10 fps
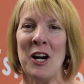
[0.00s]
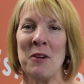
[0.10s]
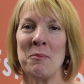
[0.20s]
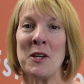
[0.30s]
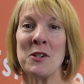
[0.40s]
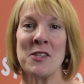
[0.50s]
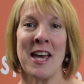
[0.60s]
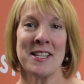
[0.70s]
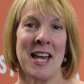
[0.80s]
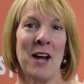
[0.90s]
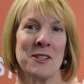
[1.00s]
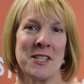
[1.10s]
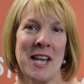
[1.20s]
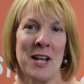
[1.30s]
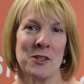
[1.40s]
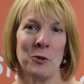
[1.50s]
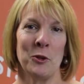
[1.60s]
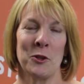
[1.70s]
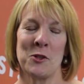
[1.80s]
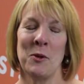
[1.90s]
because that's how it sounds or
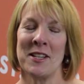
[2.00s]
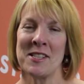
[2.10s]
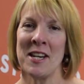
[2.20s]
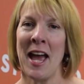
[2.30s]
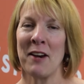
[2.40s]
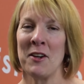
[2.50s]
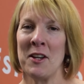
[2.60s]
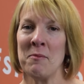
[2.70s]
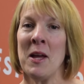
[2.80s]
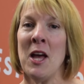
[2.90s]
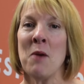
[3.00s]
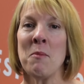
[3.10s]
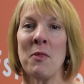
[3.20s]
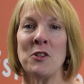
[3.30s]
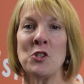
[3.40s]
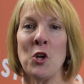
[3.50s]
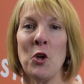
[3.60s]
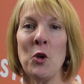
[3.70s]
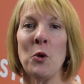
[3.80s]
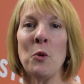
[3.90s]
looks when it's an acronym. But the
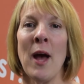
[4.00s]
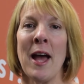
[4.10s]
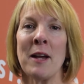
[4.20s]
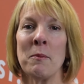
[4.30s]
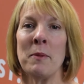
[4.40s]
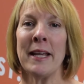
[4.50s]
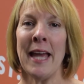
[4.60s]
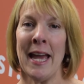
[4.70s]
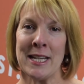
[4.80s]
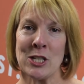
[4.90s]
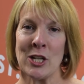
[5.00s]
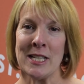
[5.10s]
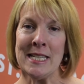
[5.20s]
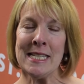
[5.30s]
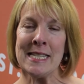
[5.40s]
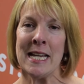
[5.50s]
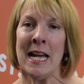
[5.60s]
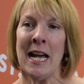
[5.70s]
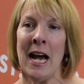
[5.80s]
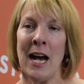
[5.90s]
2 applications,
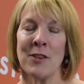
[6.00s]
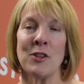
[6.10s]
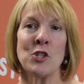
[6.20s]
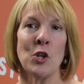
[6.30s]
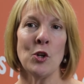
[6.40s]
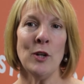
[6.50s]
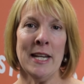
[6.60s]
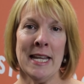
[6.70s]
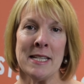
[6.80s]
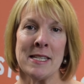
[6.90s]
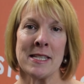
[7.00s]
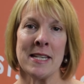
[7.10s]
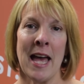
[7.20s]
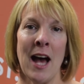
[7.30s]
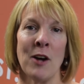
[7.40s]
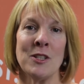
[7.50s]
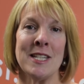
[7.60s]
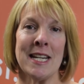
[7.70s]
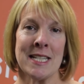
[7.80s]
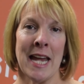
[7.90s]
the 2 lists now
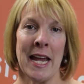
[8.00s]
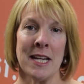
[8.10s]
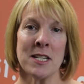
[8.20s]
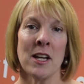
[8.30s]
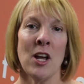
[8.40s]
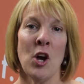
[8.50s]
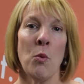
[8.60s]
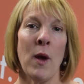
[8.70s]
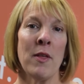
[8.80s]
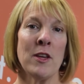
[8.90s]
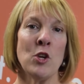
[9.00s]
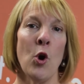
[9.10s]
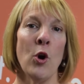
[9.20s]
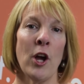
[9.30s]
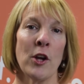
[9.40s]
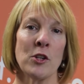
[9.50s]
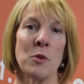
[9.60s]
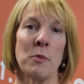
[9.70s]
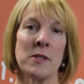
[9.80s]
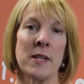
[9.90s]
dictate whether you're going
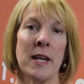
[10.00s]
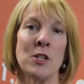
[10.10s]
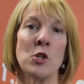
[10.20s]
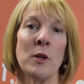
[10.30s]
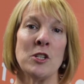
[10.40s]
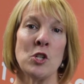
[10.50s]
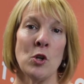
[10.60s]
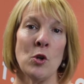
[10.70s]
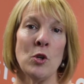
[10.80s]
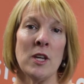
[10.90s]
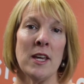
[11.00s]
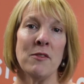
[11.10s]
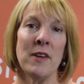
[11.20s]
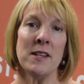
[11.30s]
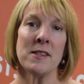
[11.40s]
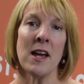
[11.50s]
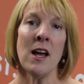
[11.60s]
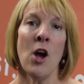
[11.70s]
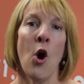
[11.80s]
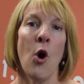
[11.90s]
to proceed to a 2-year visa
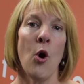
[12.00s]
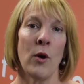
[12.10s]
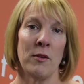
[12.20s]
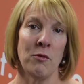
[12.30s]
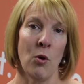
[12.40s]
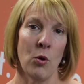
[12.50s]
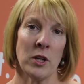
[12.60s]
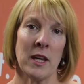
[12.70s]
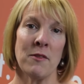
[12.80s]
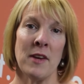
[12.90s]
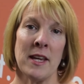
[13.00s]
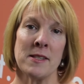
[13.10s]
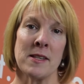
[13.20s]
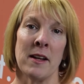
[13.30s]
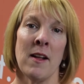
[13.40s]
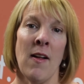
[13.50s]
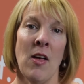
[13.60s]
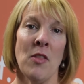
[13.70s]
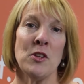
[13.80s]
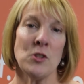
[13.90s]
or a 4-year visa.
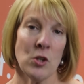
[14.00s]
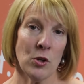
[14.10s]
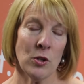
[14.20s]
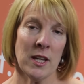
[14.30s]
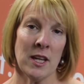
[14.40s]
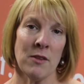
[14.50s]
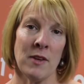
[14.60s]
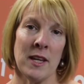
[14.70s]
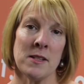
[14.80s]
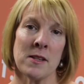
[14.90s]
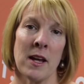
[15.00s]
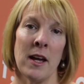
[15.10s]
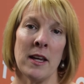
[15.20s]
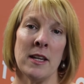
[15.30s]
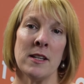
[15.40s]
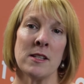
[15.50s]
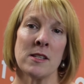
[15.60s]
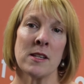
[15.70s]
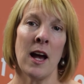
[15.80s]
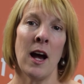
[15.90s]
The 2-year visa
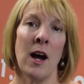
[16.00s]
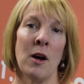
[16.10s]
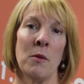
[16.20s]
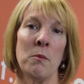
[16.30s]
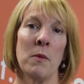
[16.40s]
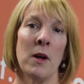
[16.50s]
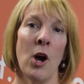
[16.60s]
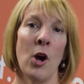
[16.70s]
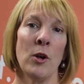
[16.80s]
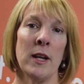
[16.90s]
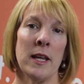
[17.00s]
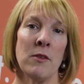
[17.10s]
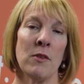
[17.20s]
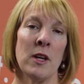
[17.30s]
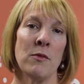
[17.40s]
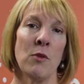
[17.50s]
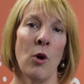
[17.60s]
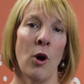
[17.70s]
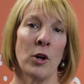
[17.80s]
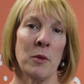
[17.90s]
is only
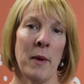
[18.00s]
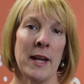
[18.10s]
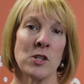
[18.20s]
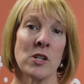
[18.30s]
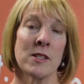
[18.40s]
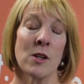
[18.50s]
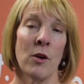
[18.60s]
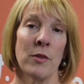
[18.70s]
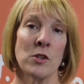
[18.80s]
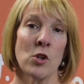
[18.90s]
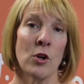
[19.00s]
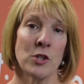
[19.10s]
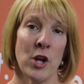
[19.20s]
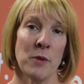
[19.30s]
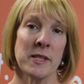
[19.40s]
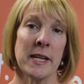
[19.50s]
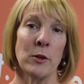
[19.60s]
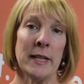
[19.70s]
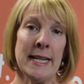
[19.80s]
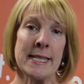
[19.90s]
for occupations on the short-term
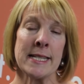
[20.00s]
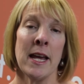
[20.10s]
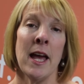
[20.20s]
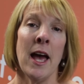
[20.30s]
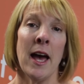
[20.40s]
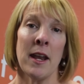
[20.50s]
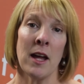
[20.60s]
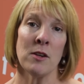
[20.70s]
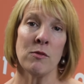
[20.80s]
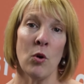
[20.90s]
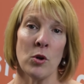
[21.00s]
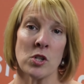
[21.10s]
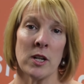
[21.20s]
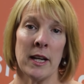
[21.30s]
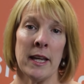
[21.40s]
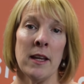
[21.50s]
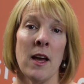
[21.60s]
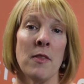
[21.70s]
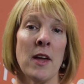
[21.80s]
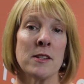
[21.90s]
skilled list, and unfortunately
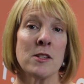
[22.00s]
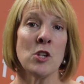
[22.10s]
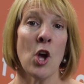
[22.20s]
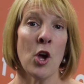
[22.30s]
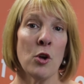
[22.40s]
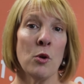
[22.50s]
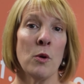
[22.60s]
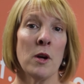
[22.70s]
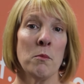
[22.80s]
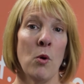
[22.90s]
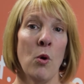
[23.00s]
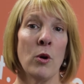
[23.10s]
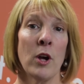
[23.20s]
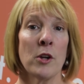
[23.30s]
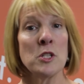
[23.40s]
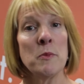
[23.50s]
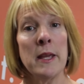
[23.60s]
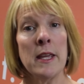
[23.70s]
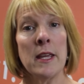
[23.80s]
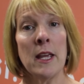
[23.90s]
that's no more going to
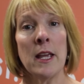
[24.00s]
be